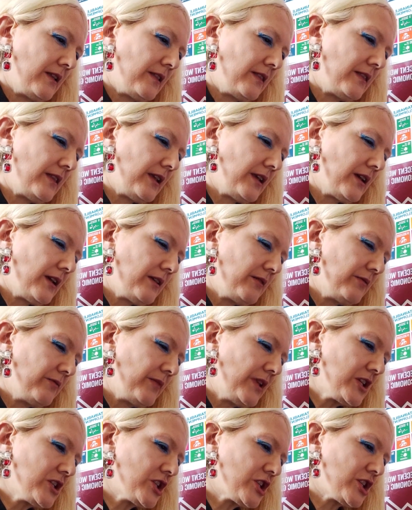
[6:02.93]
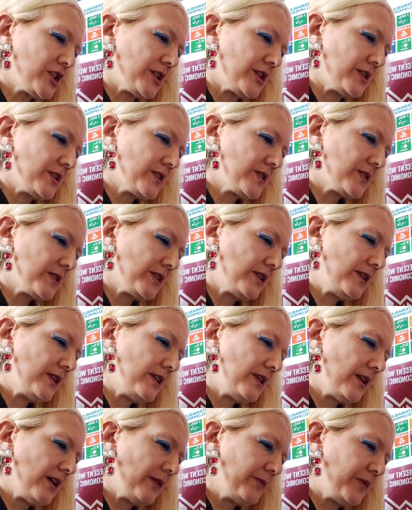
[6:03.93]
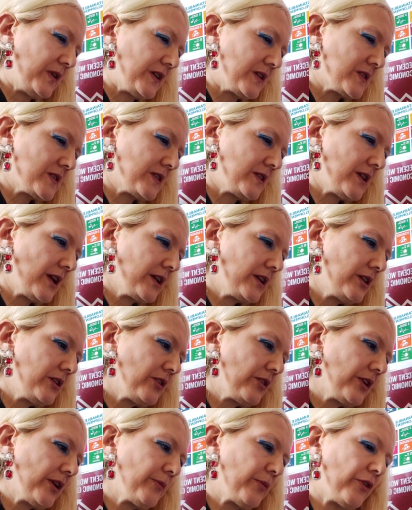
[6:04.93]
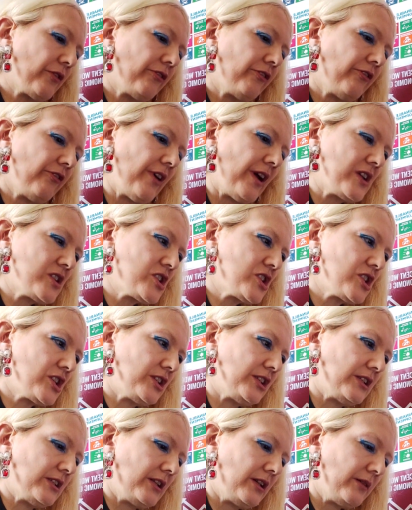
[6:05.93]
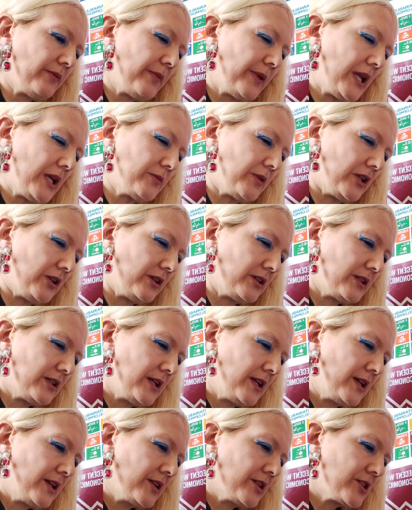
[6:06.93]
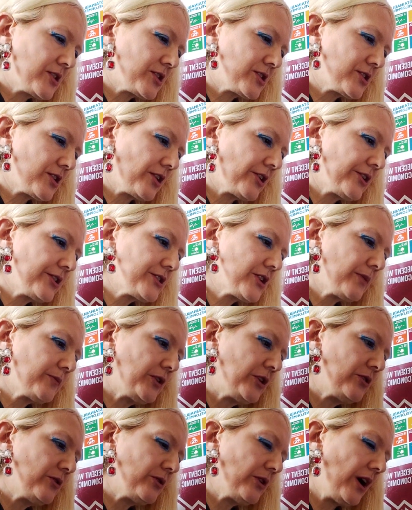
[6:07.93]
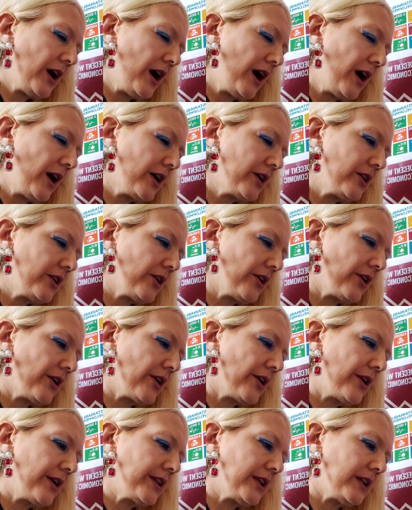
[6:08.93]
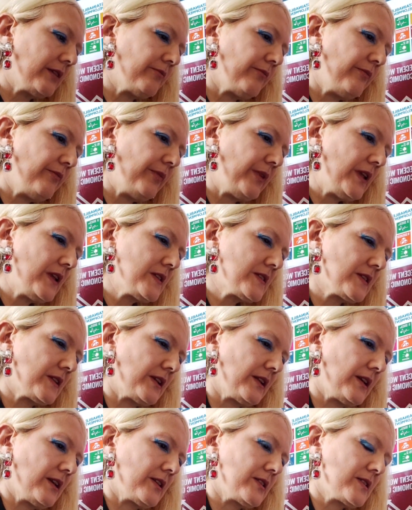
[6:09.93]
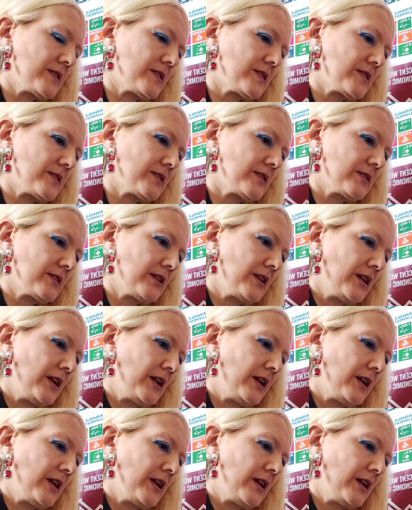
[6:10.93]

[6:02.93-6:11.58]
The ambitious EAPs, young European professional people, start up new high-earning business